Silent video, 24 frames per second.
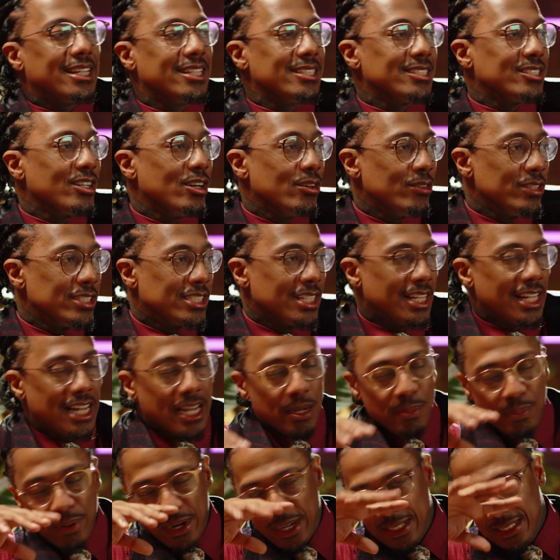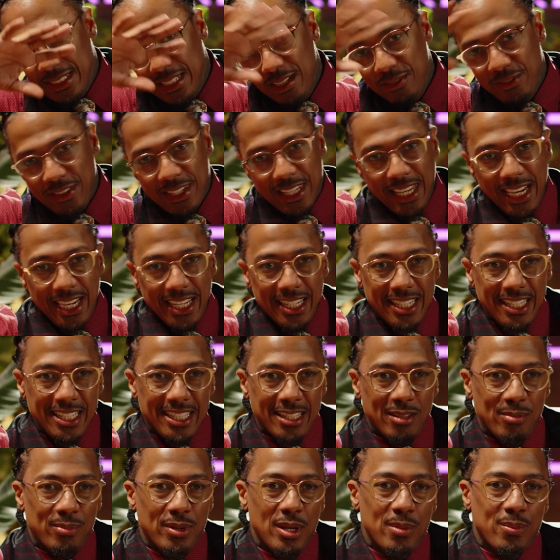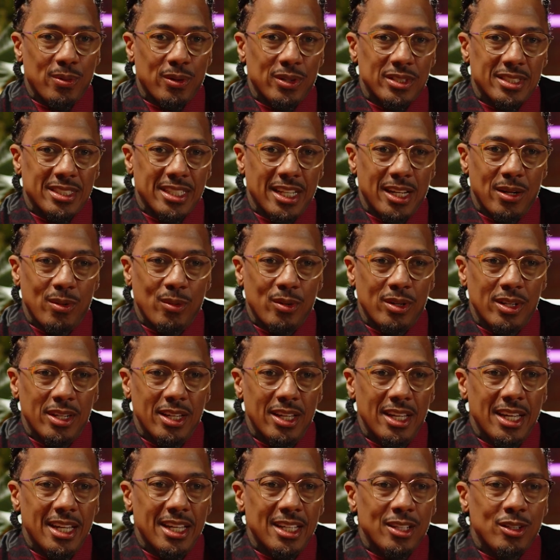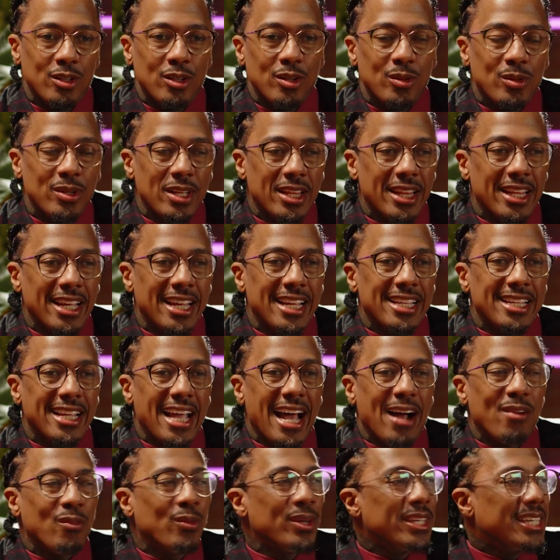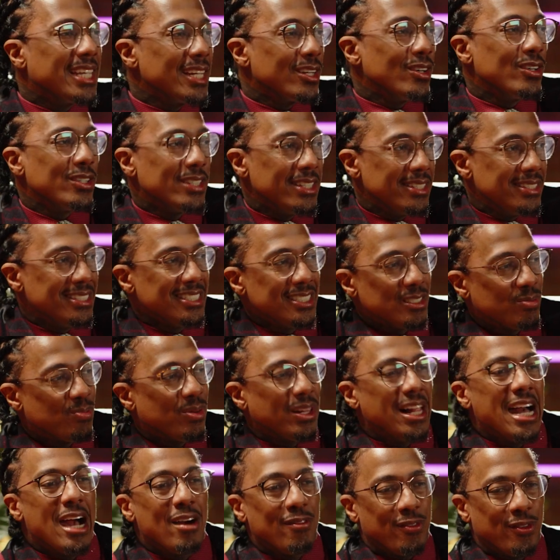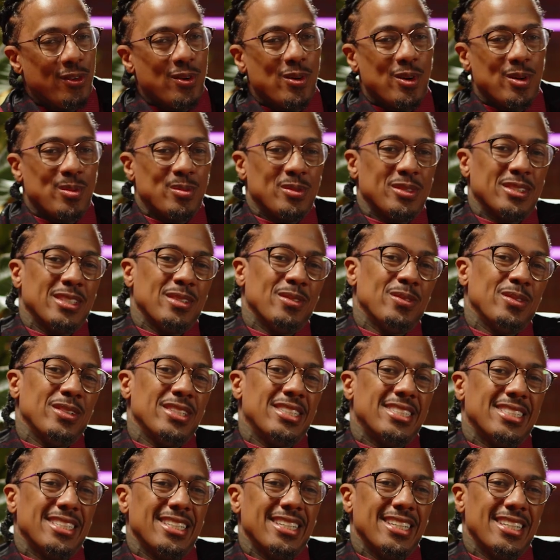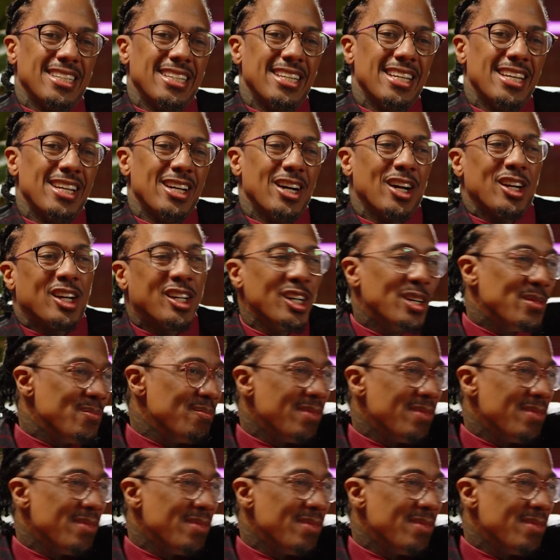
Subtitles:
There's always a lot of pontificating, and people are saying we get on these platforms and we see a good